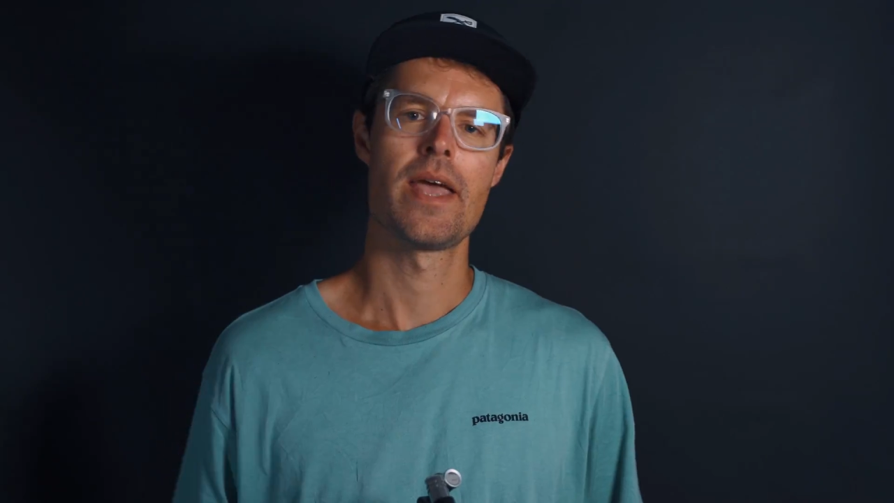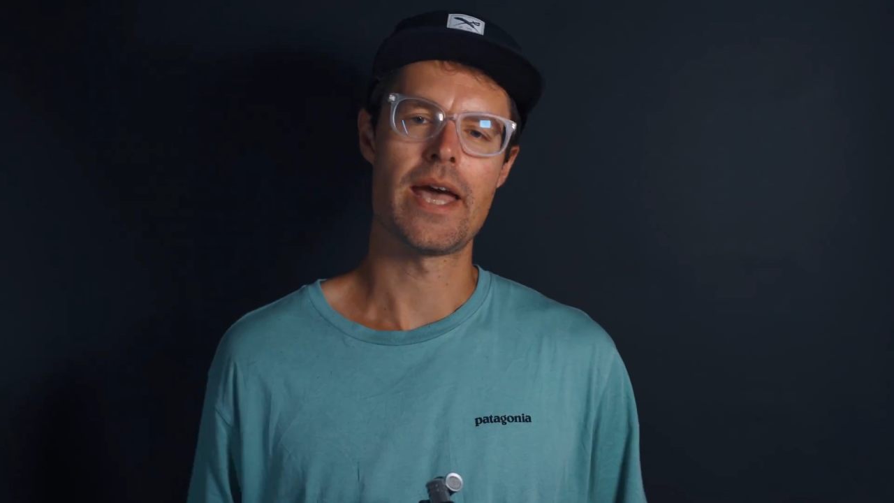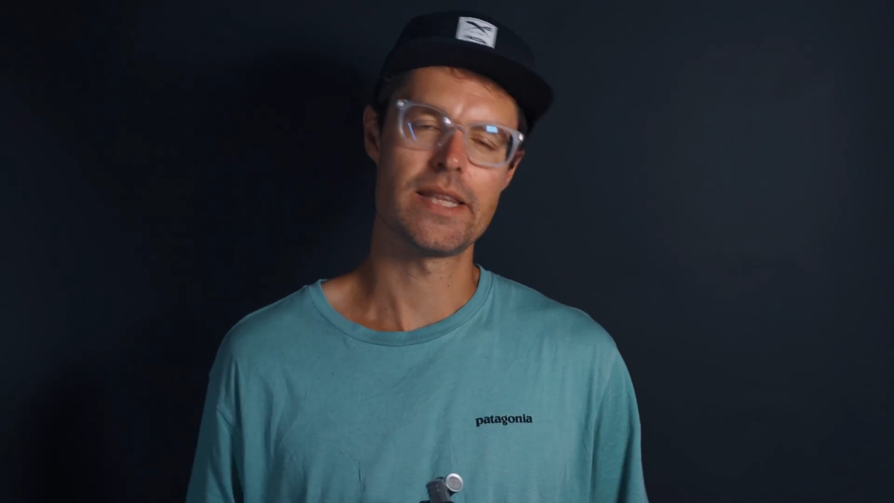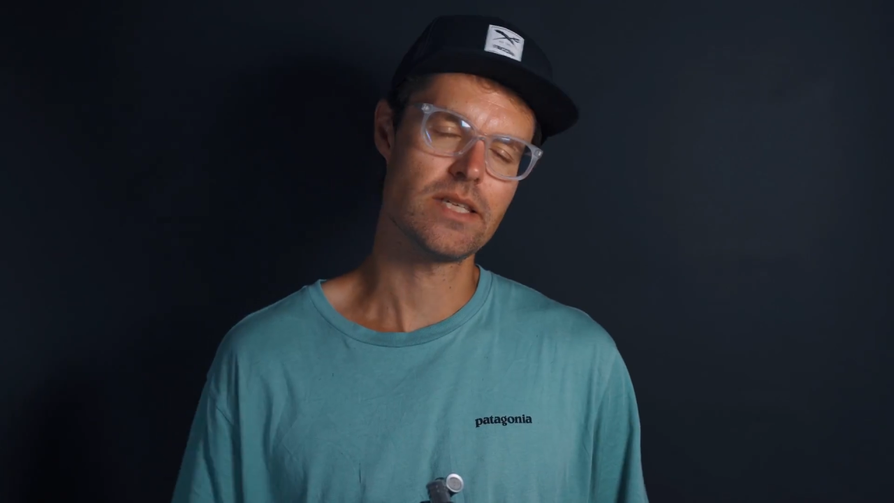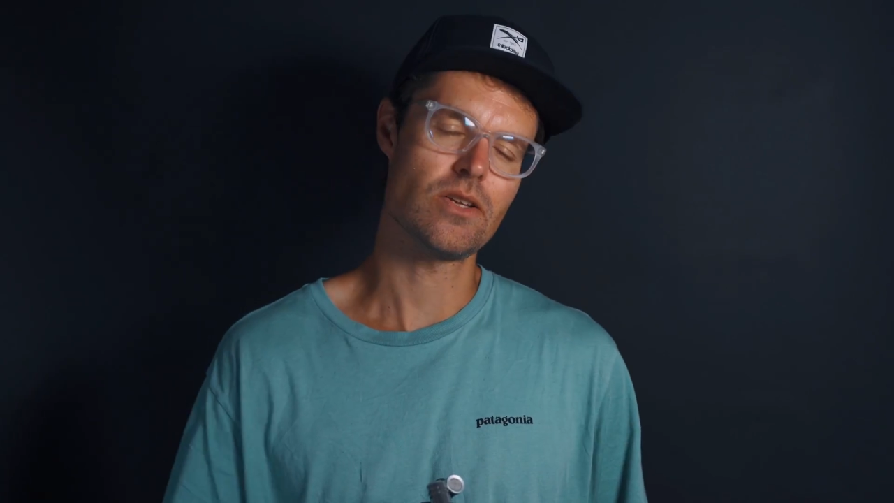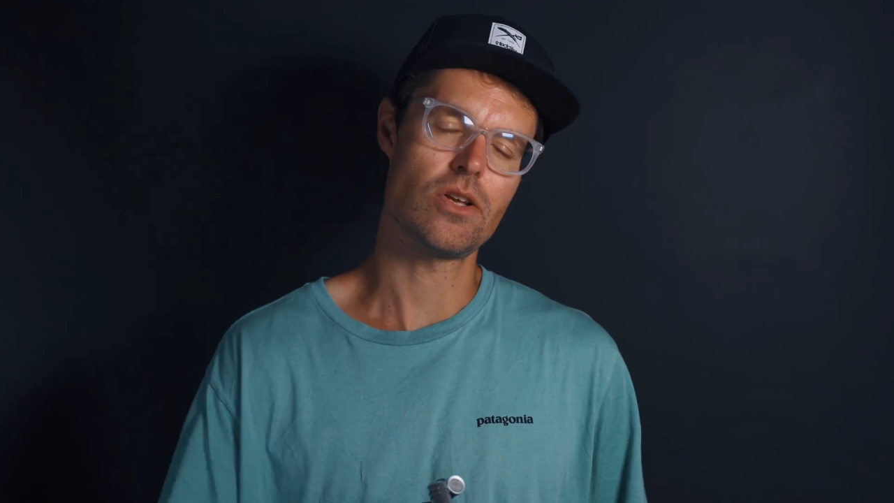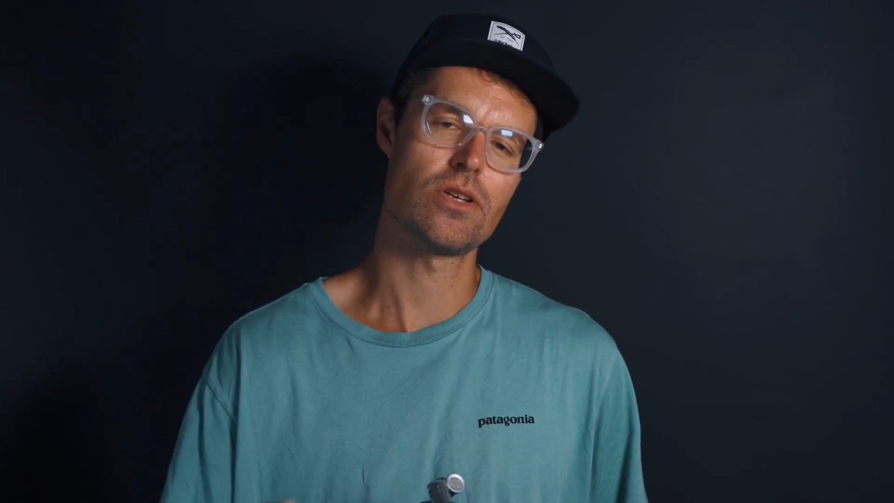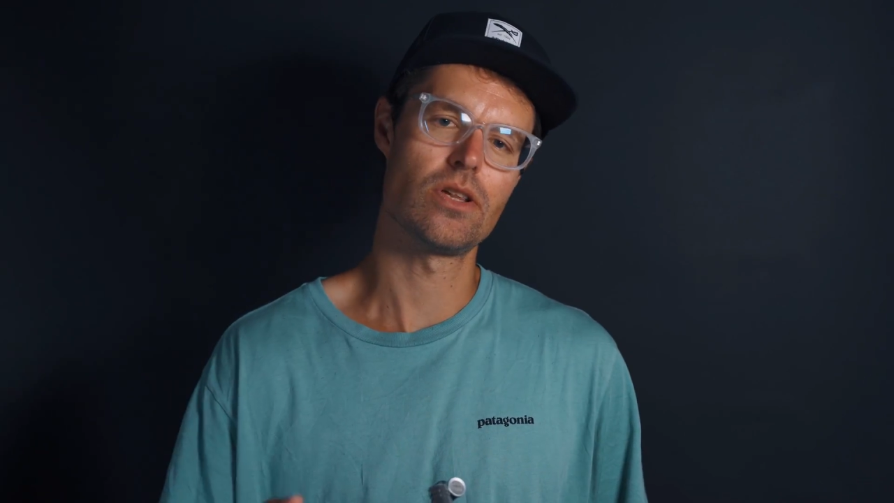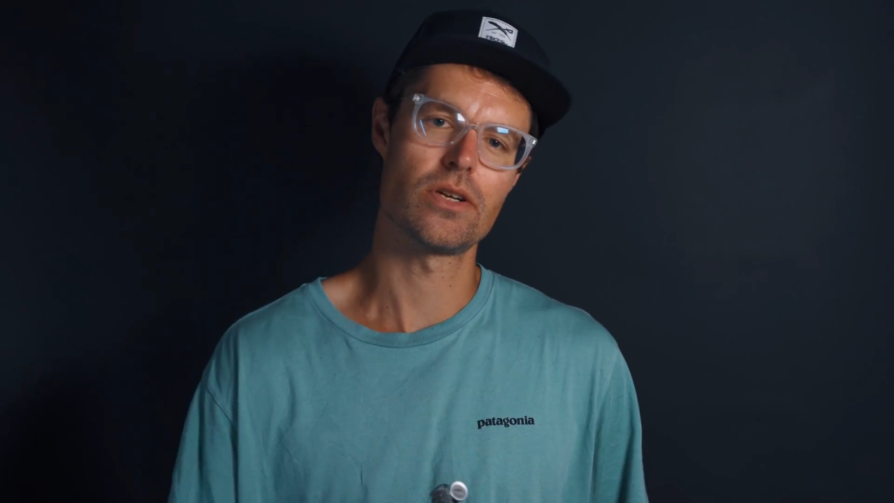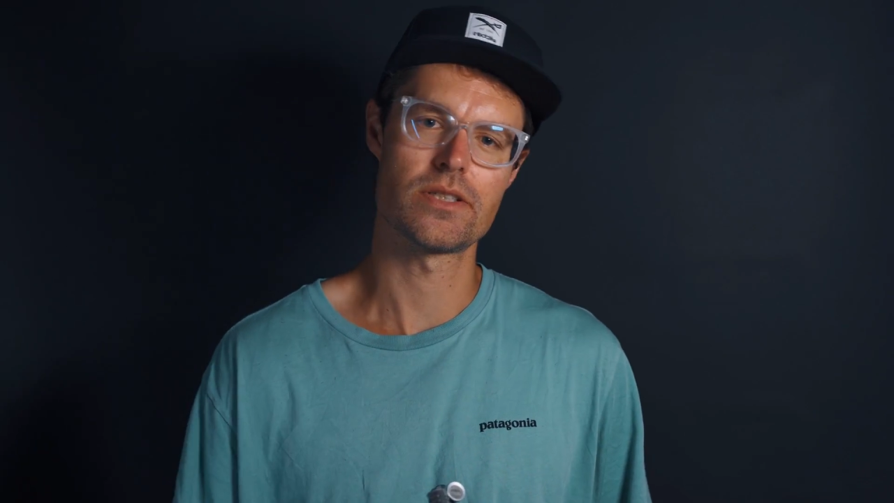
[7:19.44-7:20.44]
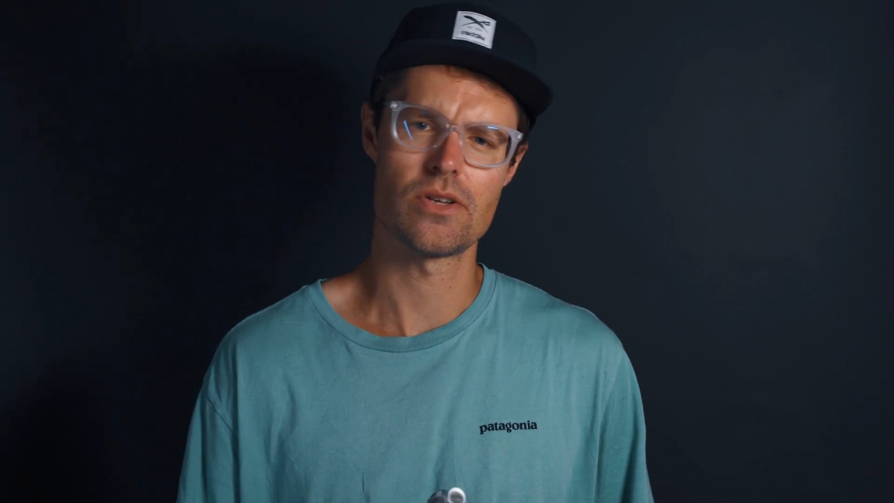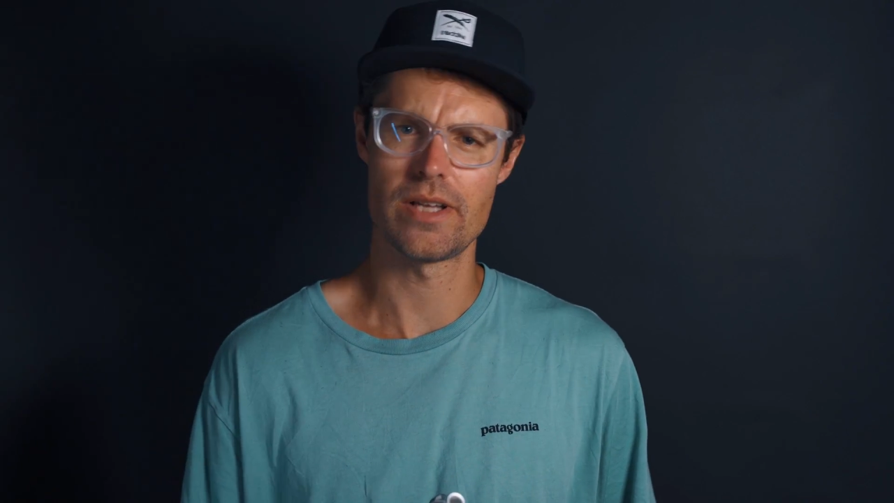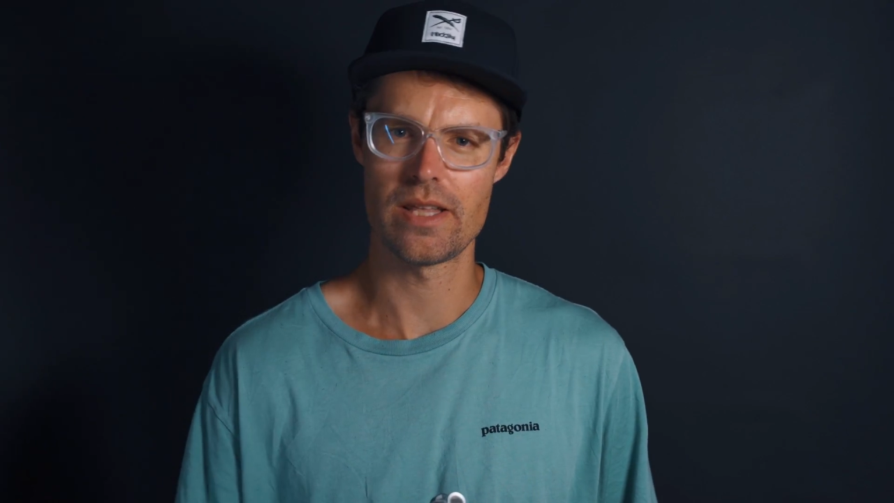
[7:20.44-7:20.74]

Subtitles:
And this also looks good.